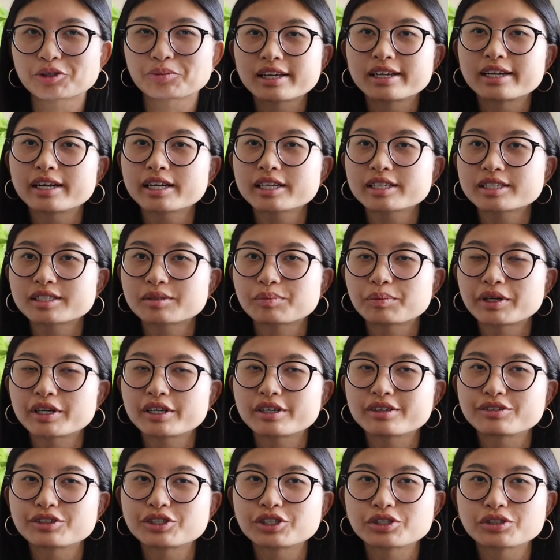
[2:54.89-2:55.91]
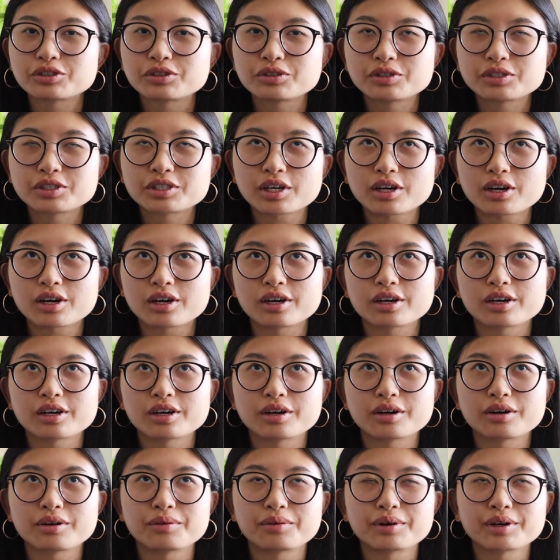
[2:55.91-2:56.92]
The next pair of shoes
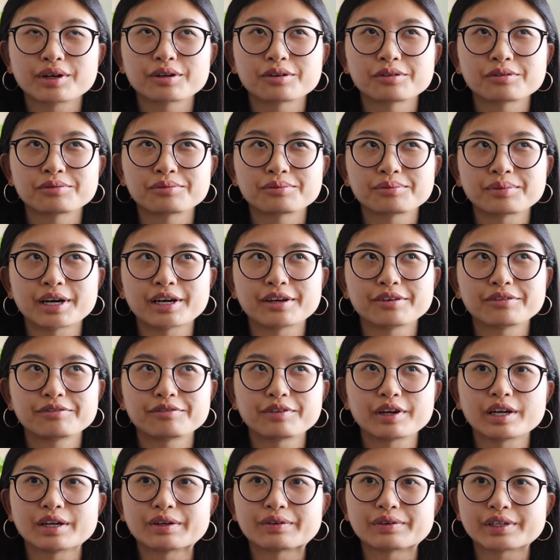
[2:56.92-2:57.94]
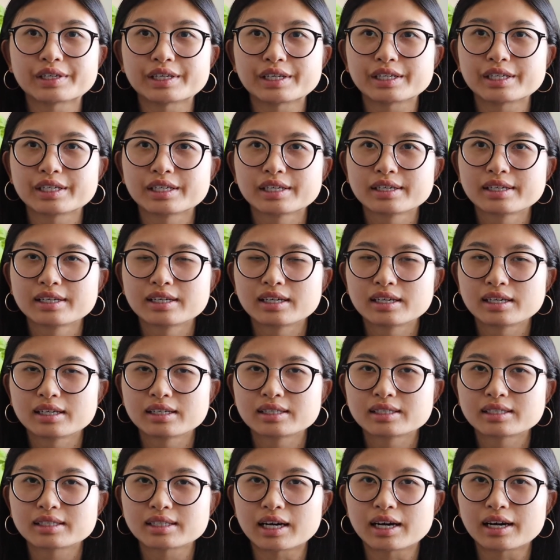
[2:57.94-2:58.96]
are one of my favorite
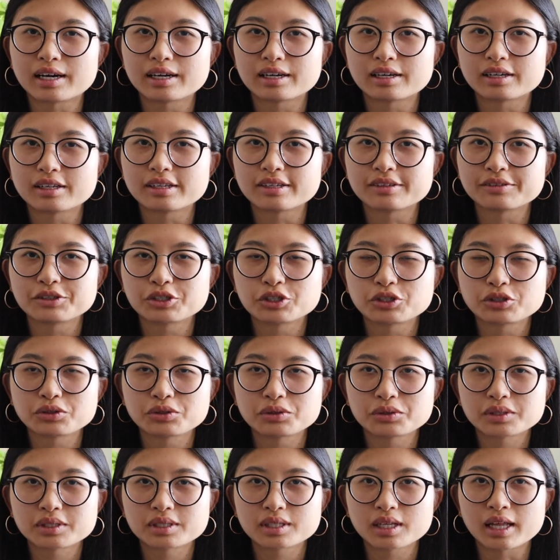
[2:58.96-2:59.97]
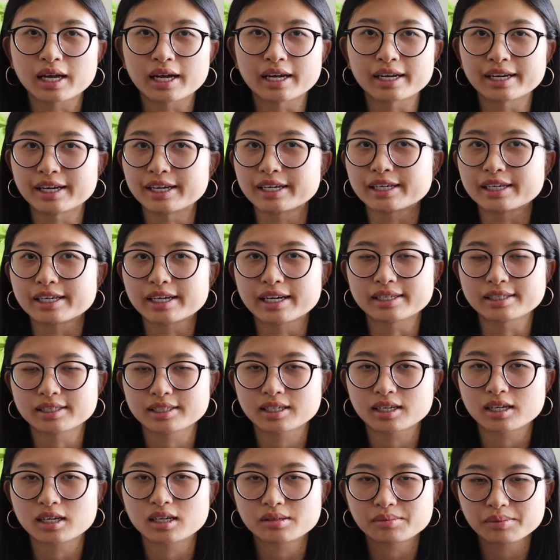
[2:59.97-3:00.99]
style of shoes that Nike has
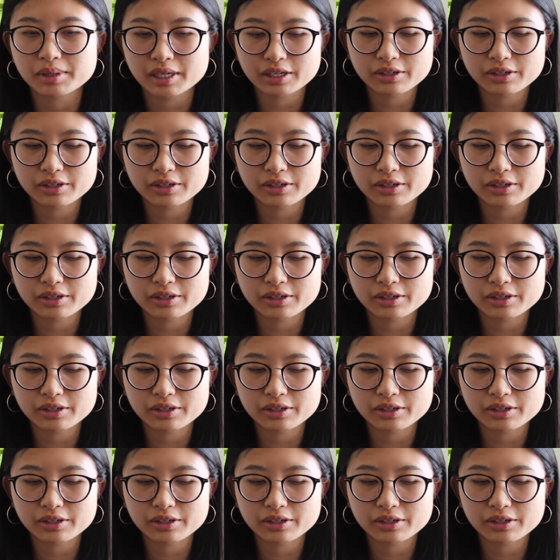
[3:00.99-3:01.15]
come